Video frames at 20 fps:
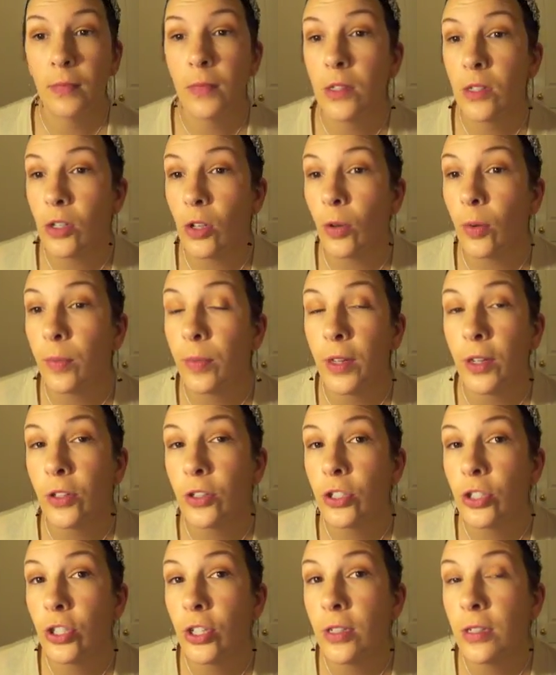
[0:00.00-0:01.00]
So
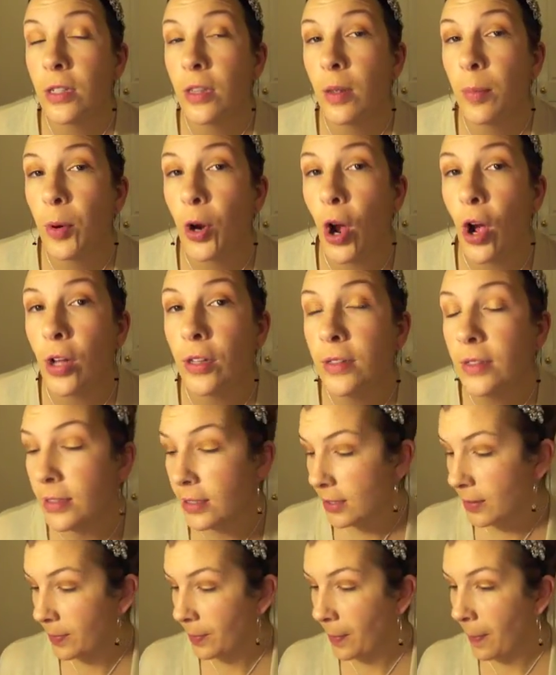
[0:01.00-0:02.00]
there's just the
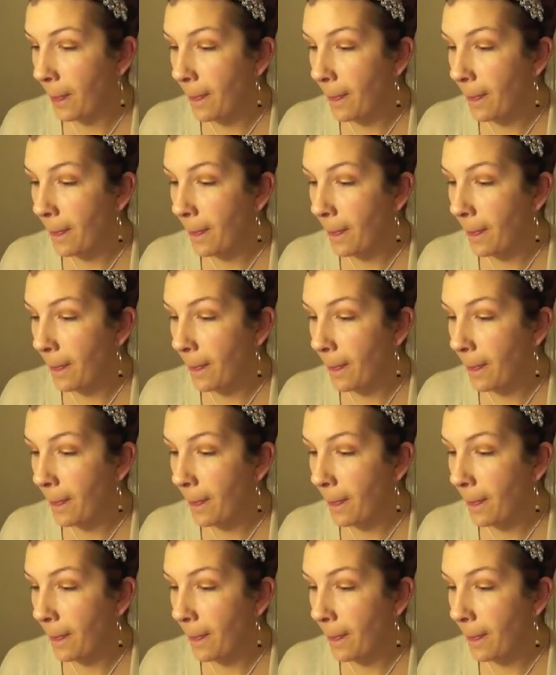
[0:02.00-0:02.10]
bronze.